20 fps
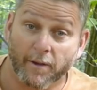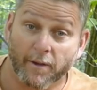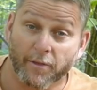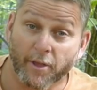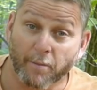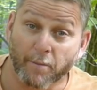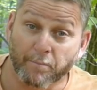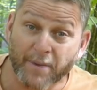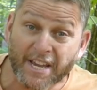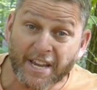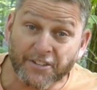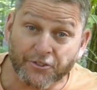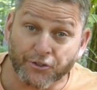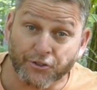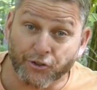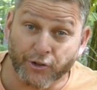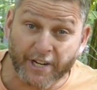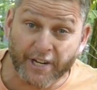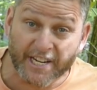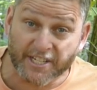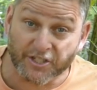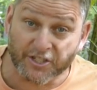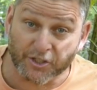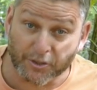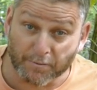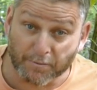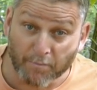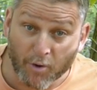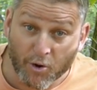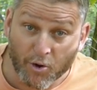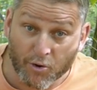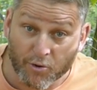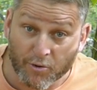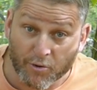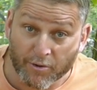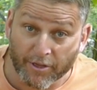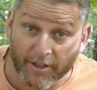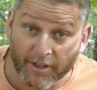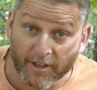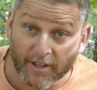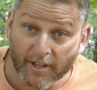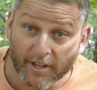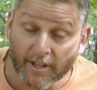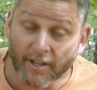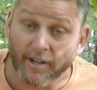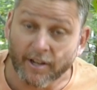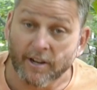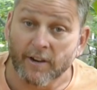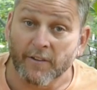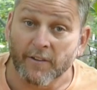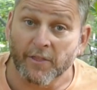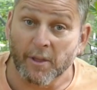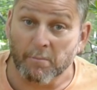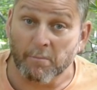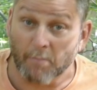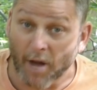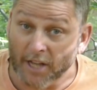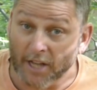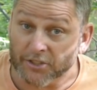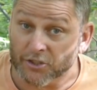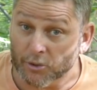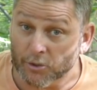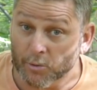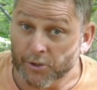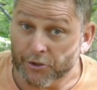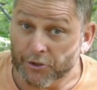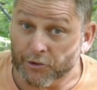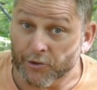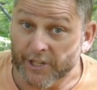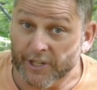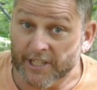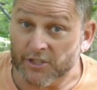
the beech tree is smooth, the musclewood tree